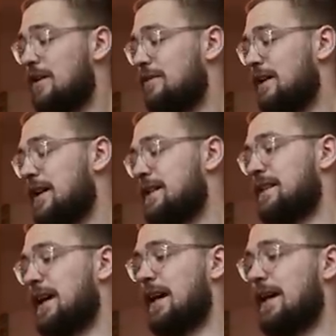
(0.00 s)
face,
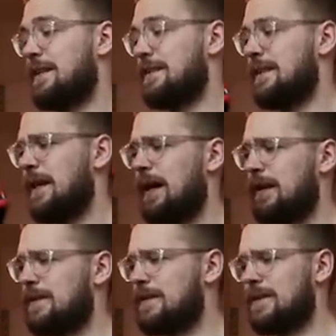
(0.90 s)
and
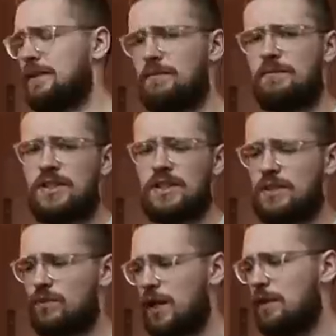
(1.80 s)
it's
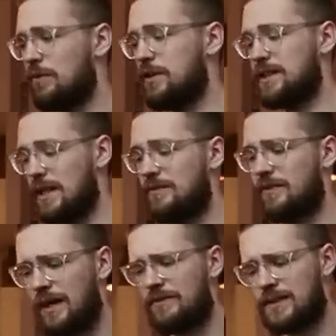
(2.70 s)
just way more safe.
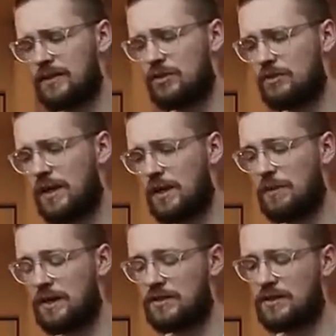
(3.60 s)
I've seen too many
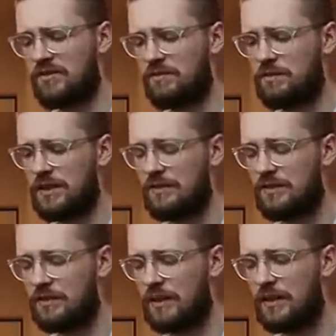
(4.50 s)
pictures of
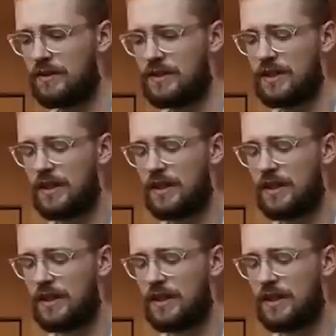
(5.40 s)
PV riders